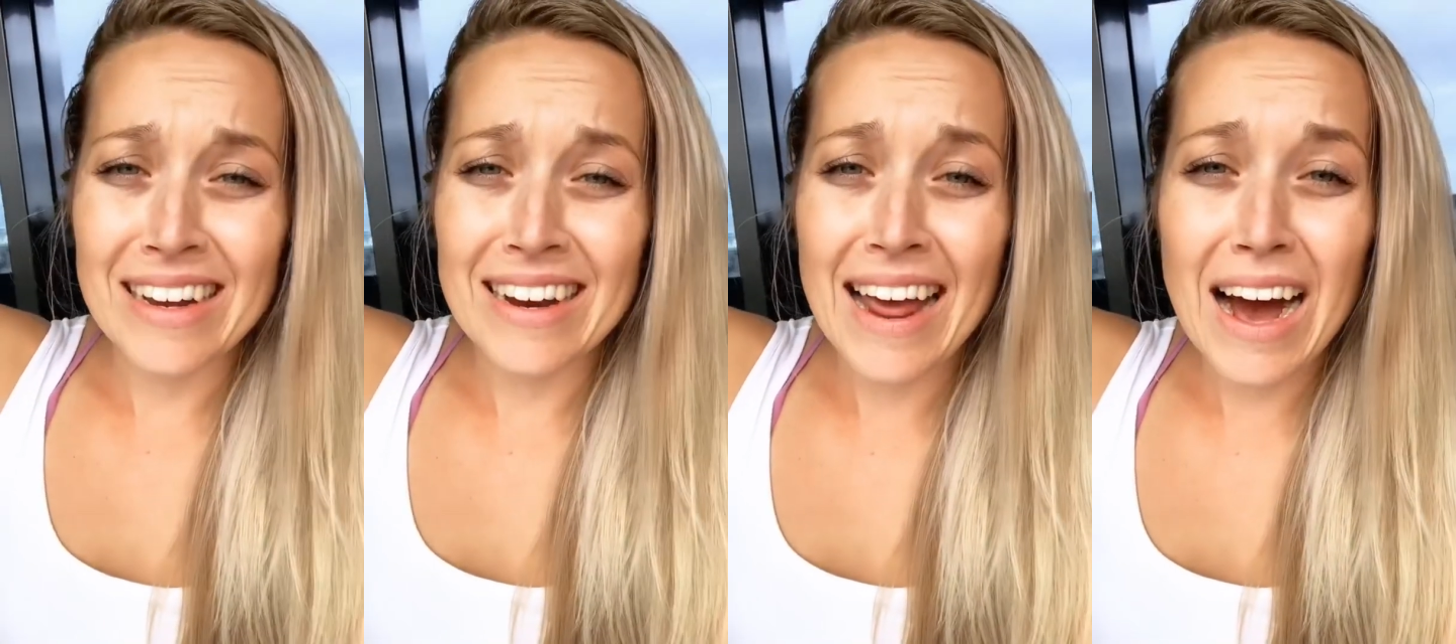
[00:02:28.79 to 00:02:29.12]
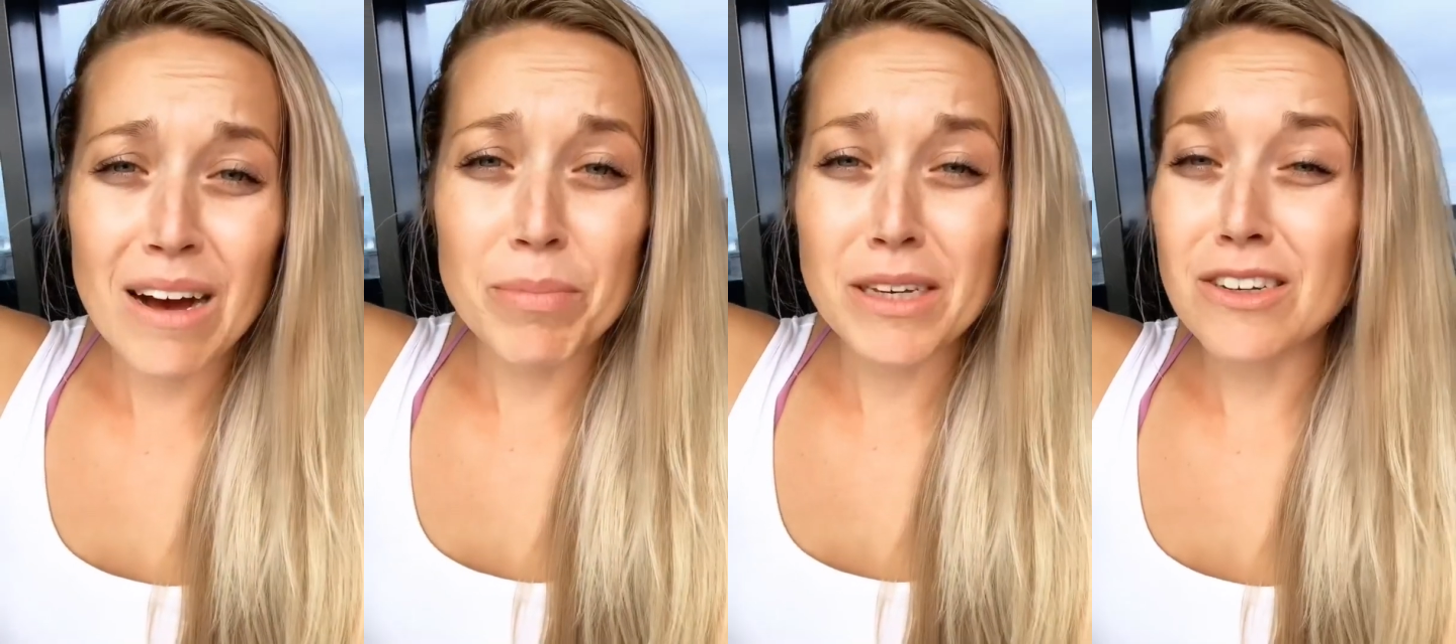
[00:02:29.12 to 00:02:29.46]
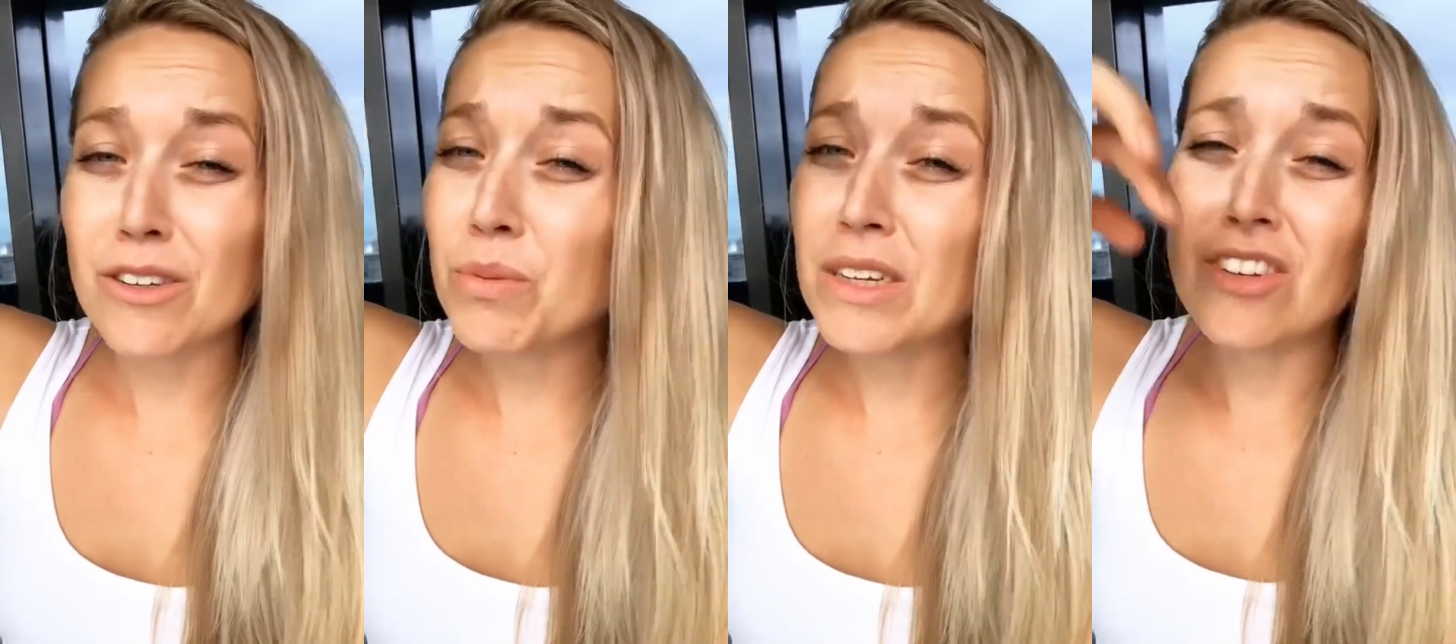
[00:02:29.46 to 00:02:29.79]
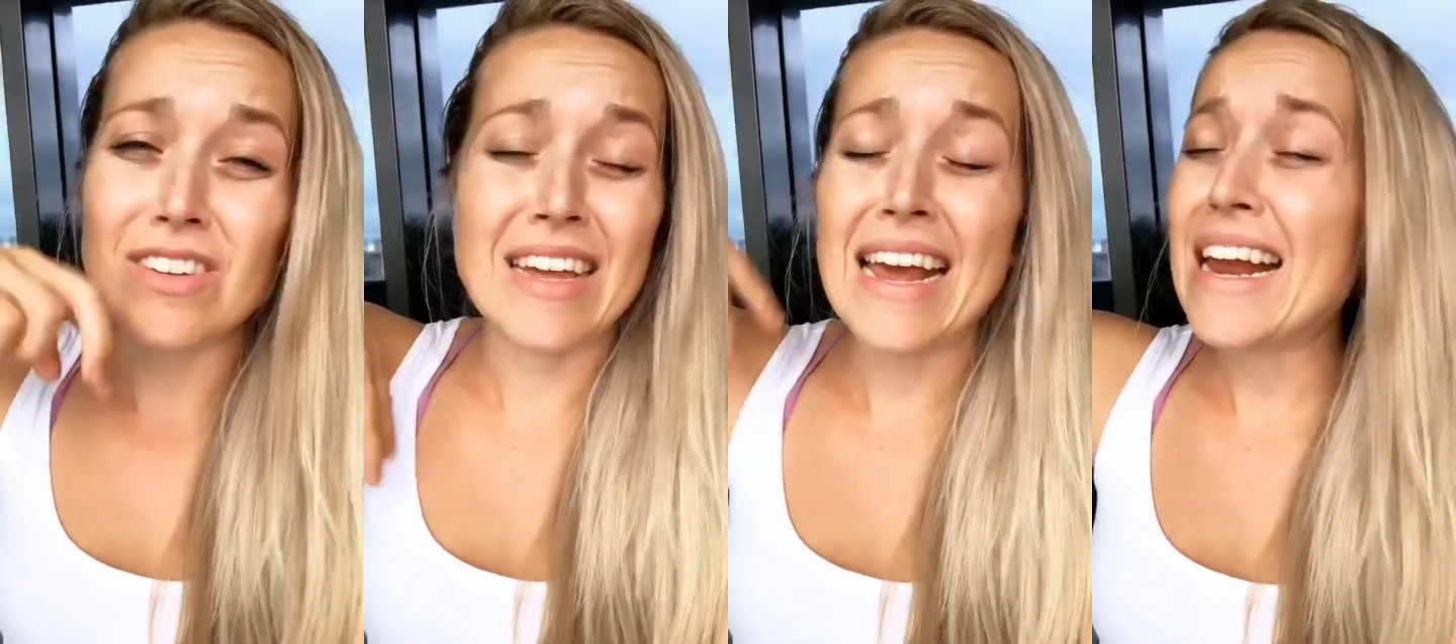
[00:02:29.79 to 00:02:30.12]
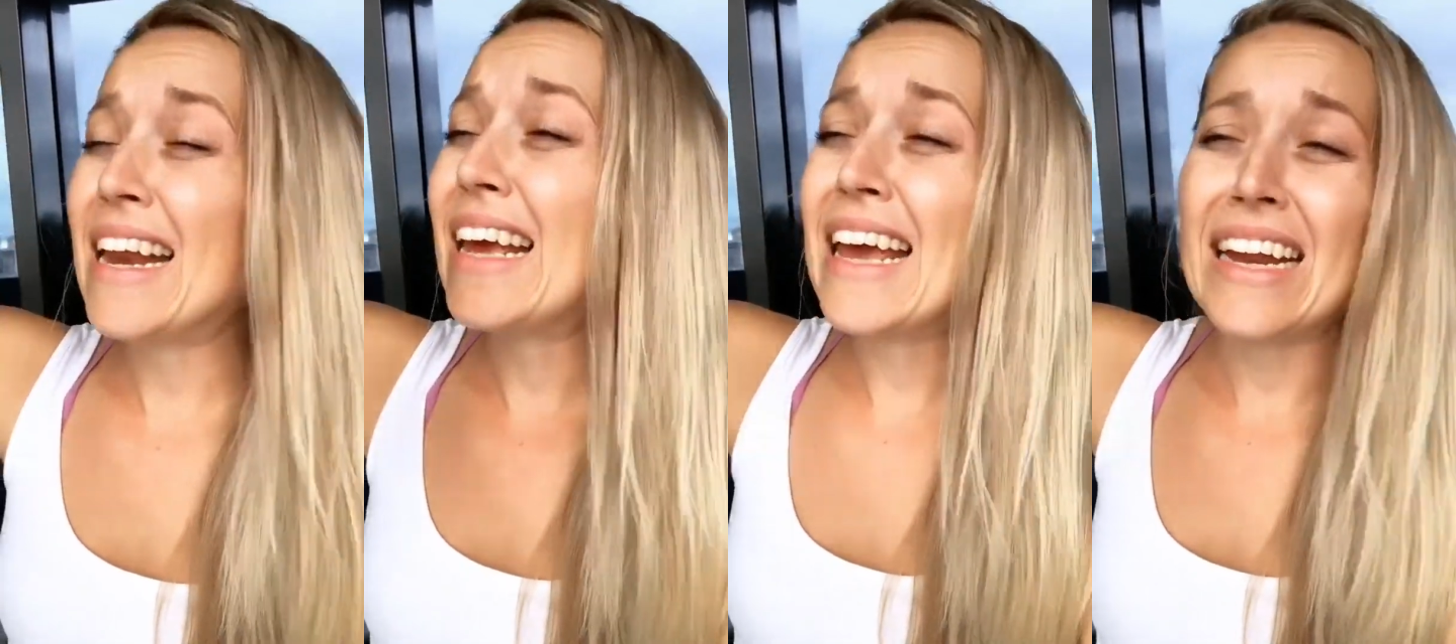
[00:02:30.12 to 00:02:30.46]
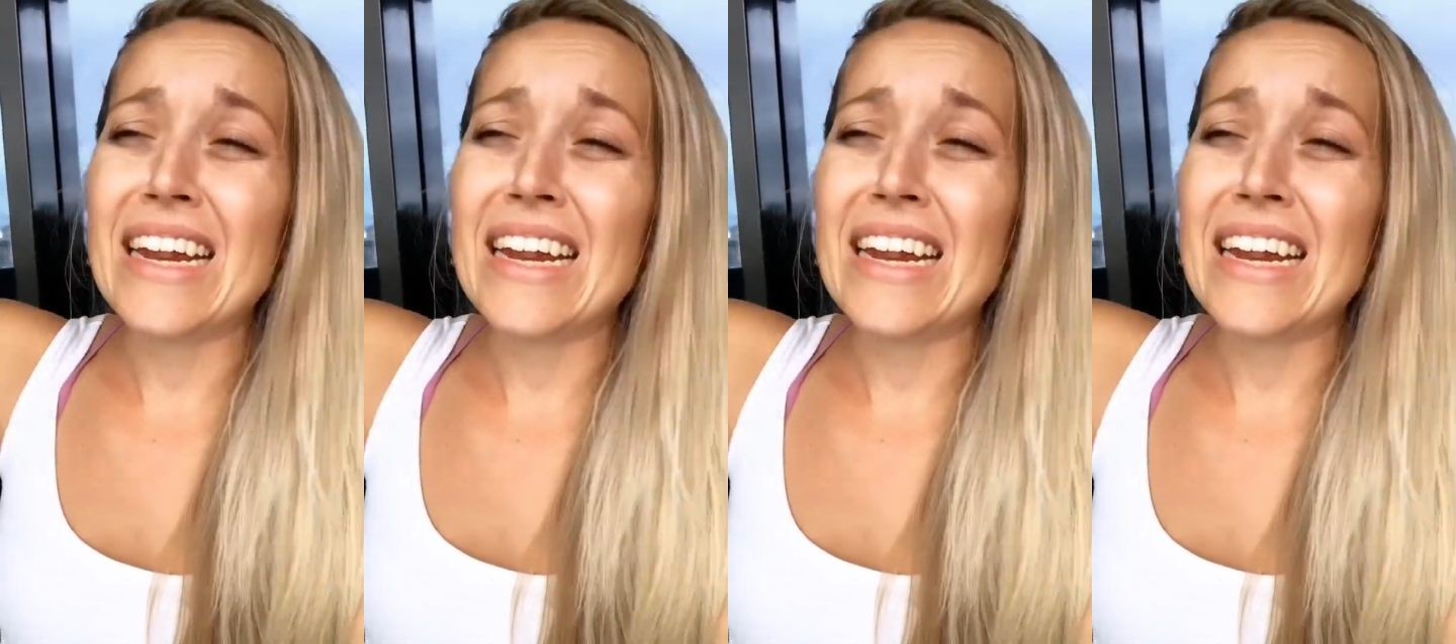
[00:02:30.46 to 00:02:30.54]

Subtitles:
now because we're just eating